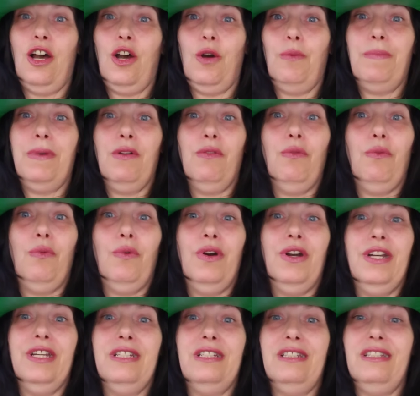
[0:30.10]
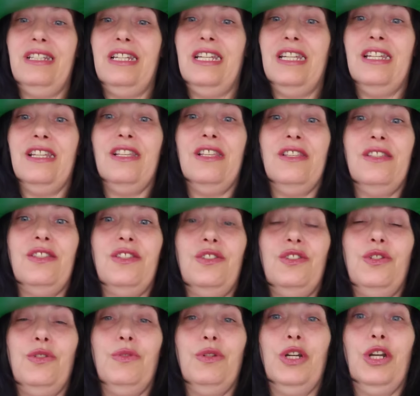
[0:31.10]
hope everyone is
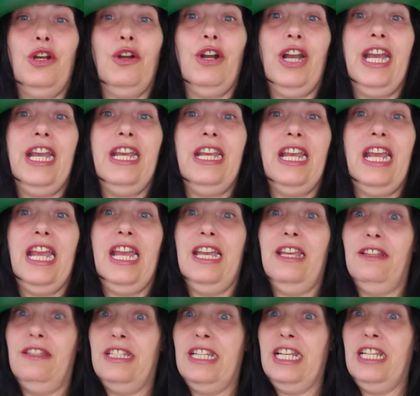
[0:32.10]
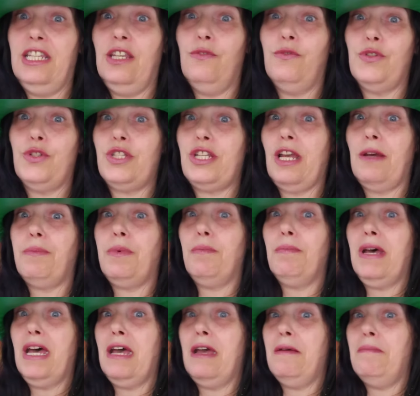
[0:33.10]
doing great. And thank you for
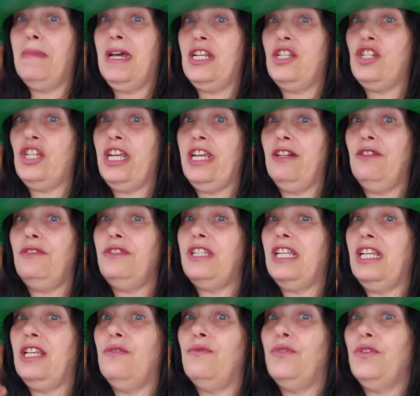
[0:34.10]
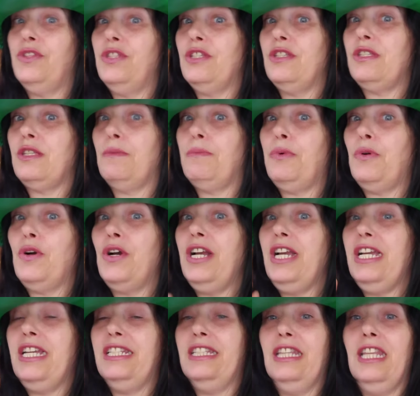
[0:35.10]
stopping by my channel. Thank you for the
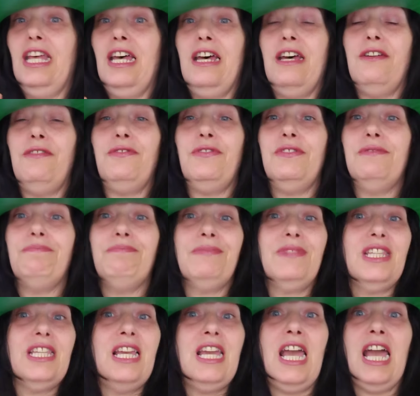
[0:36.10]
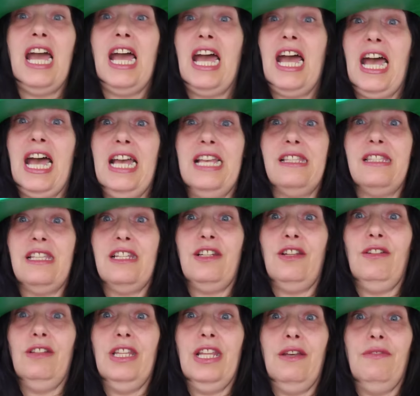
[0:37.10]
support and love. I
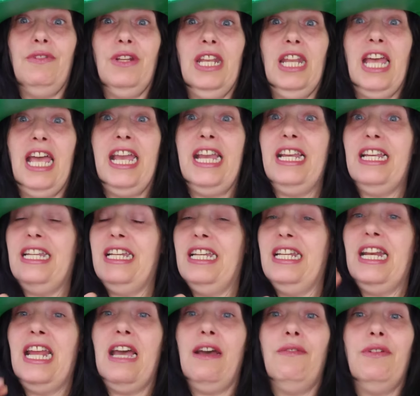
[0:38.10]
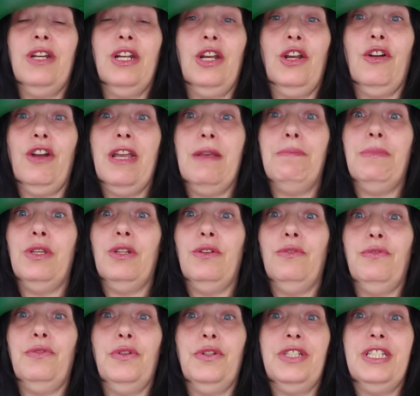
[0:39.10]
send you love and light and having a great,
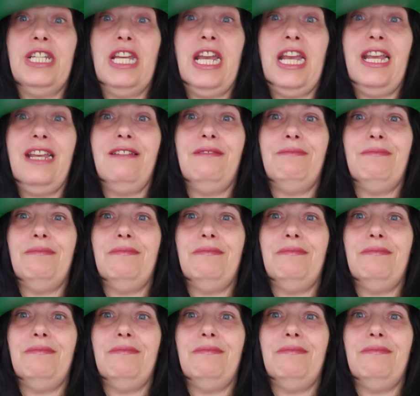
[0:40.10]
beautiful day.